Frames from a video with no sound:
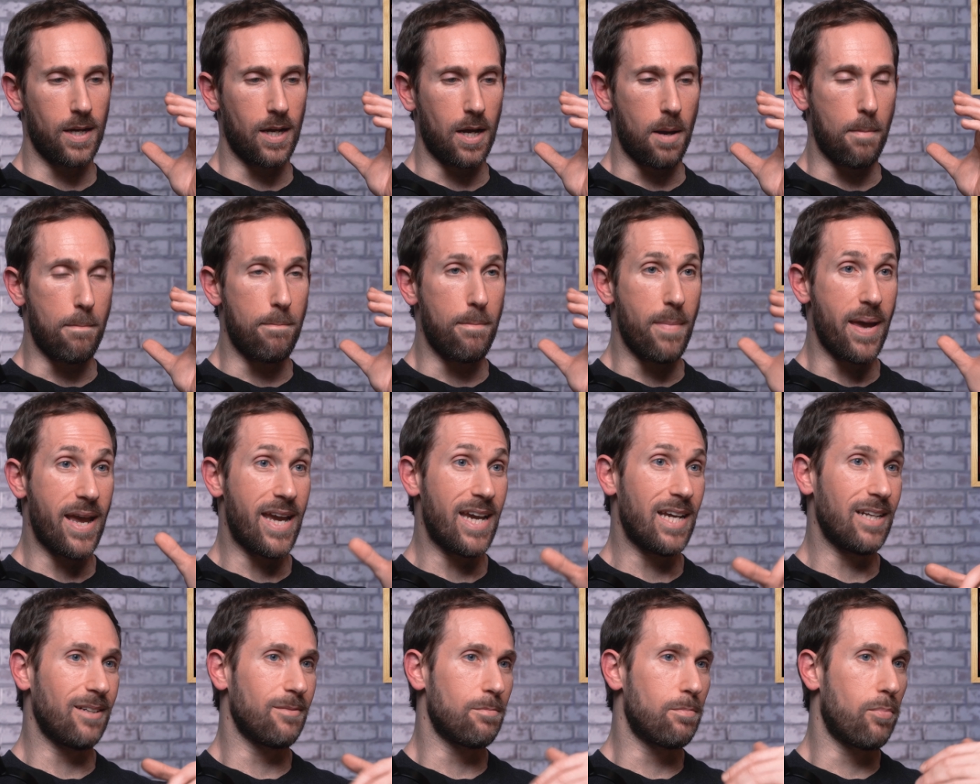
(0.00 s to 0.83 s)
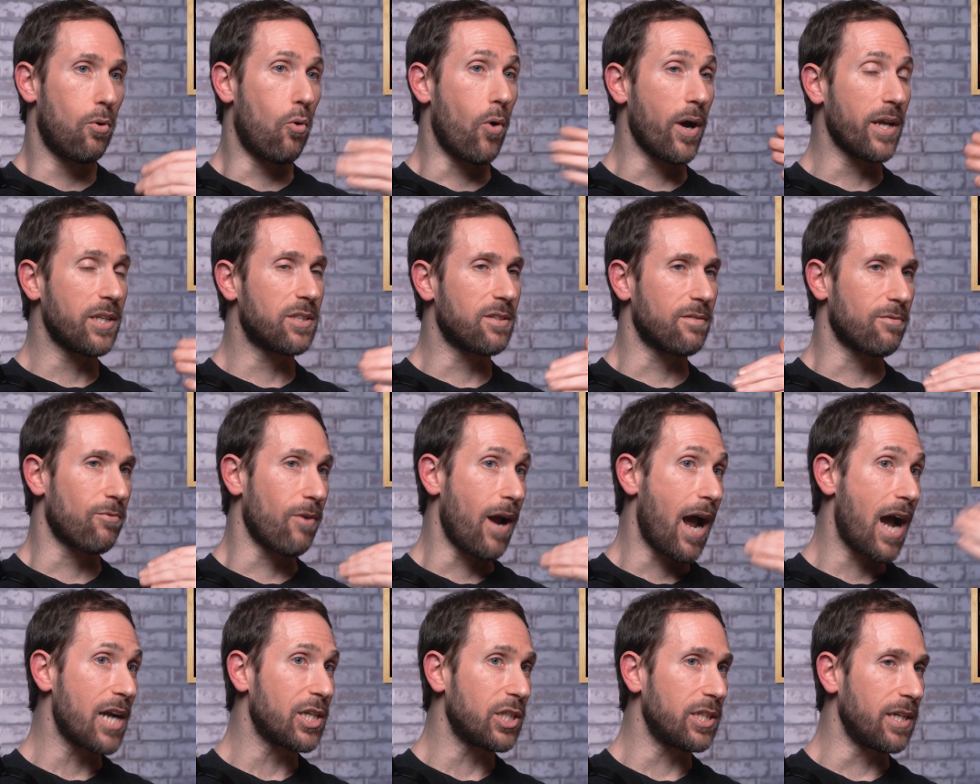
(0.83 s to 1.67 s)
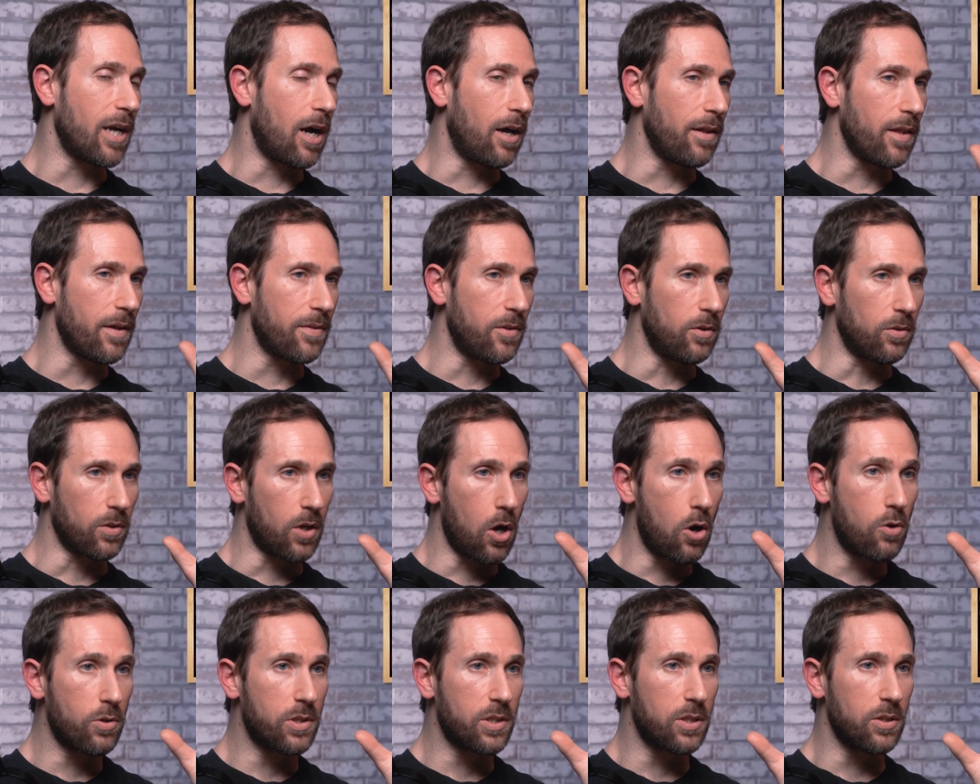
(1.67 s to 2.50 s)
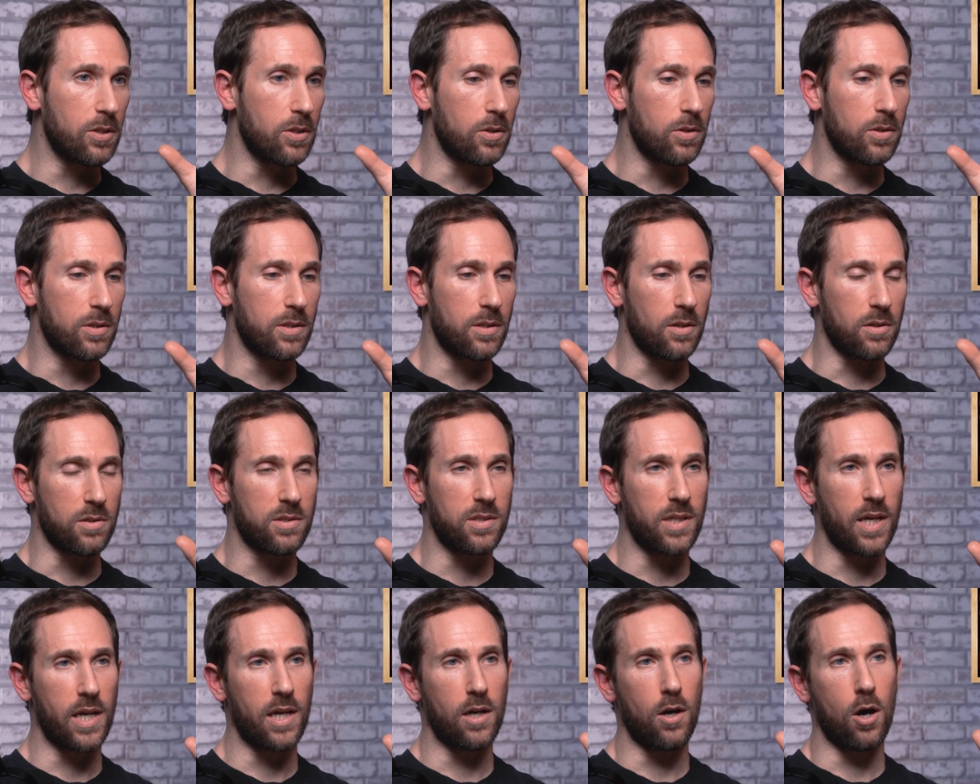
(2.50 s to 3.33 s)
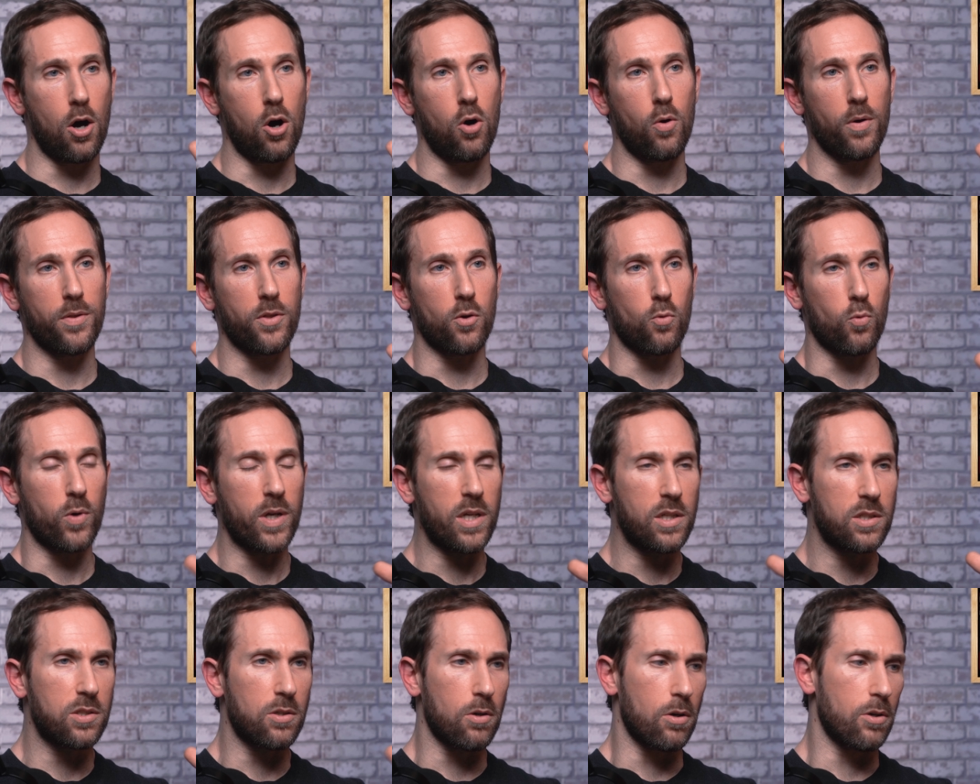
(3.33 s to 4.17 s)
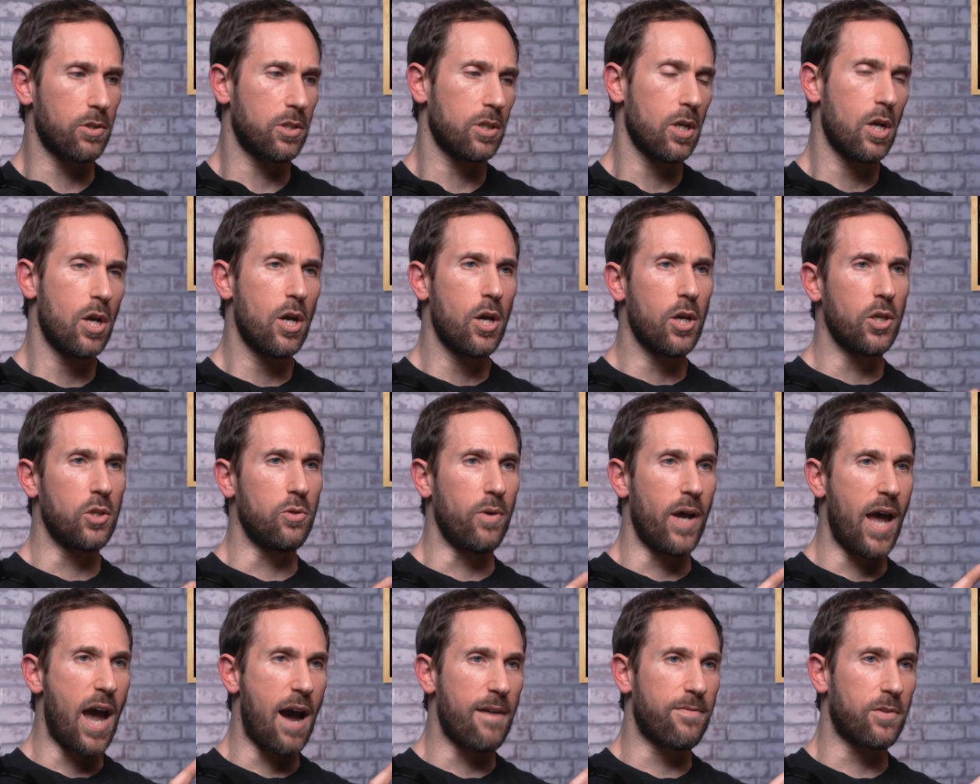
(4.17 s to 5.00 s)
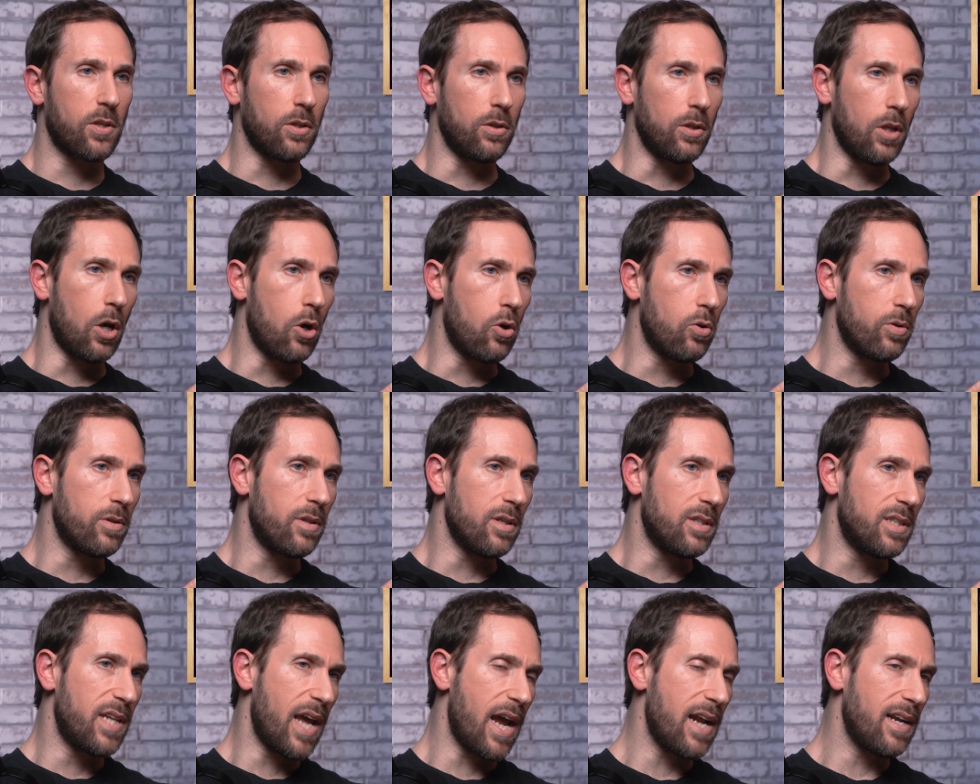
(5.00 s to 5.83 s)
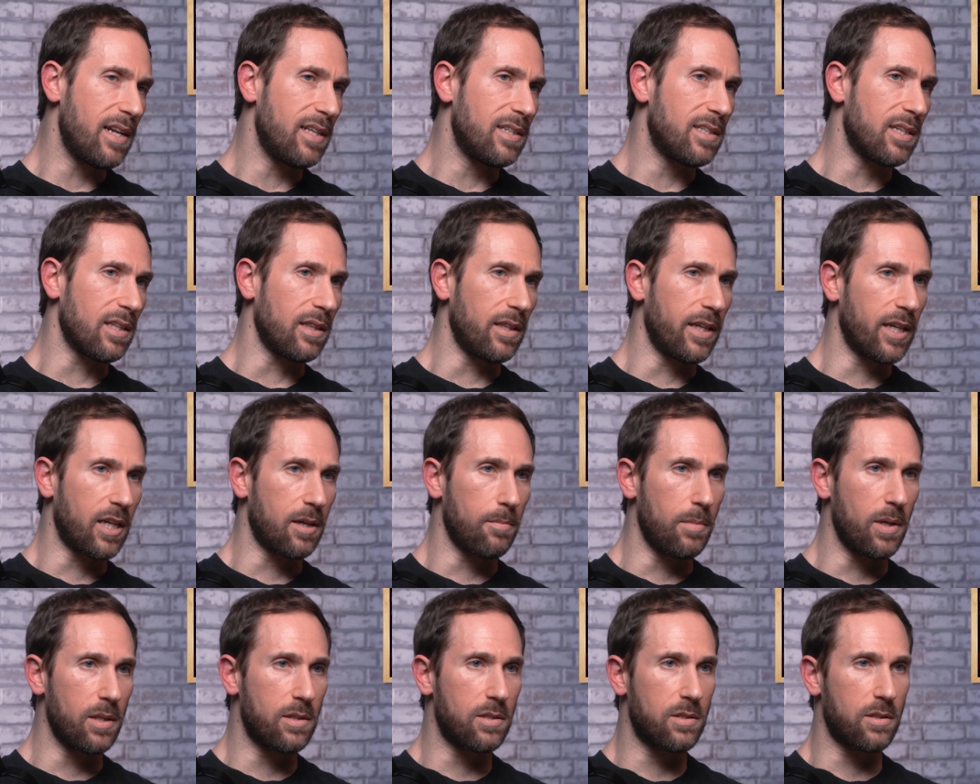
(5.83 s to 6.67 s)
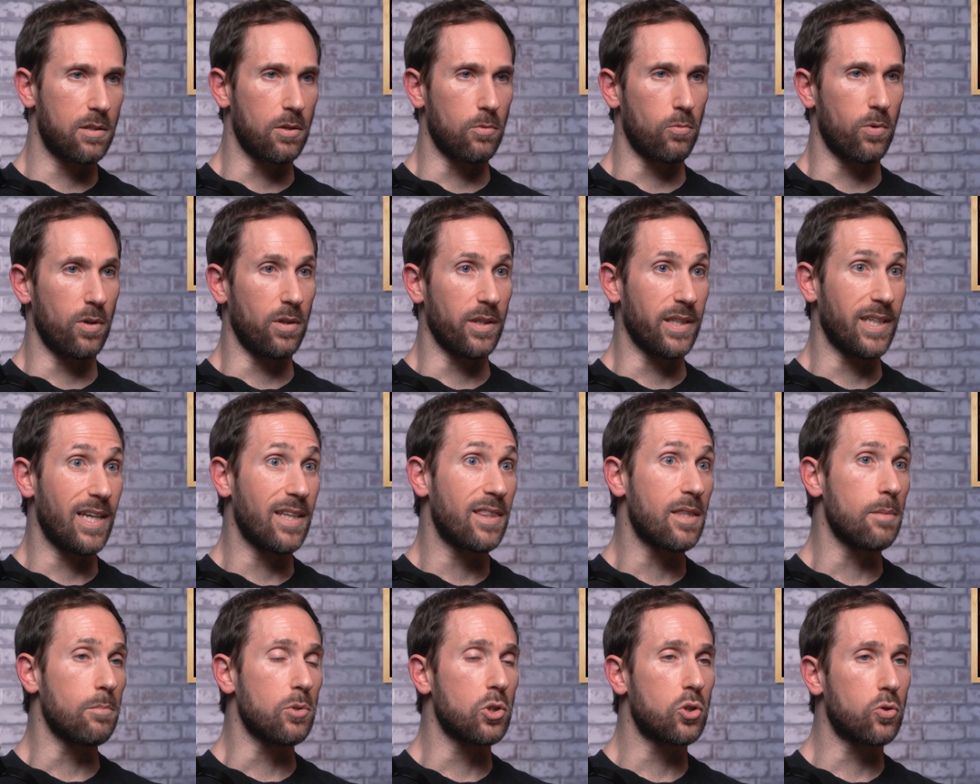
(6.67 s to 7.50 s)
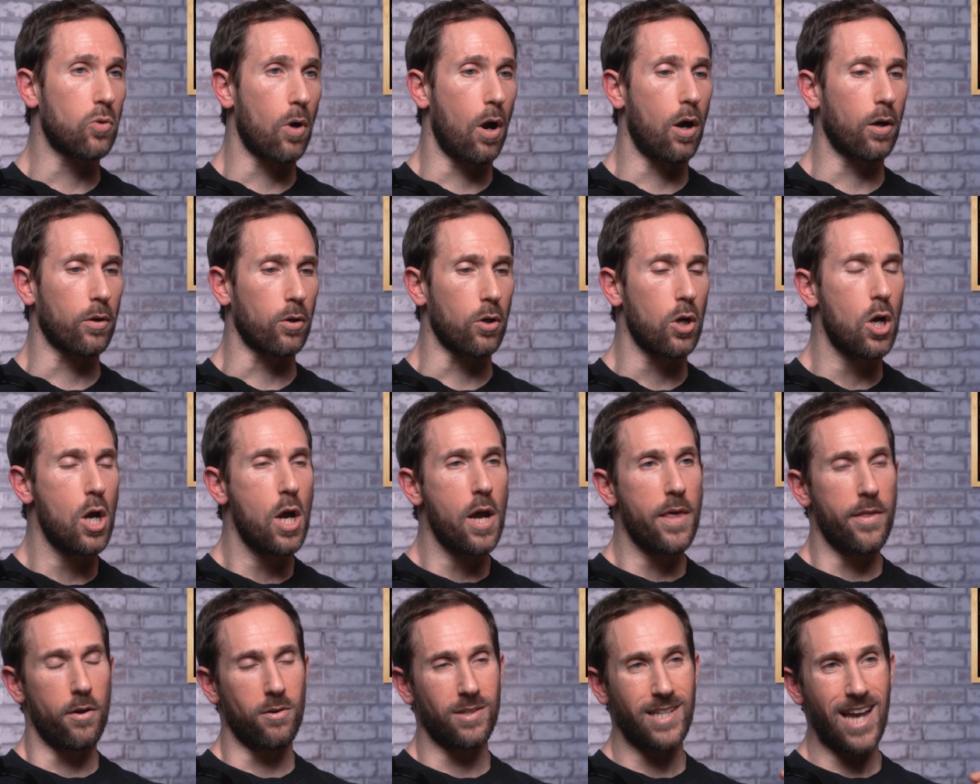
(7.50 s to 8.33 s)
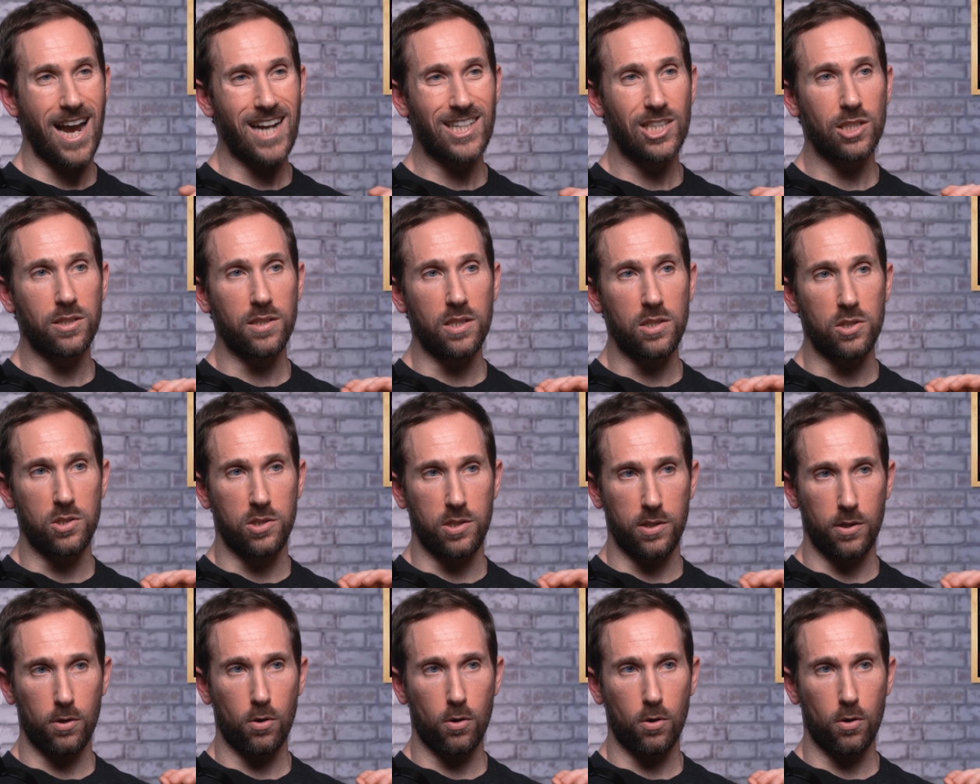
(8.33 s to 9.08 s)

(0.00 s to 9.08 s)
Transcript: main points of rationale that they'll go to is they'll say, oh, in the research, you have to load the tendons and ligaments to really get them stronger. There's actually zero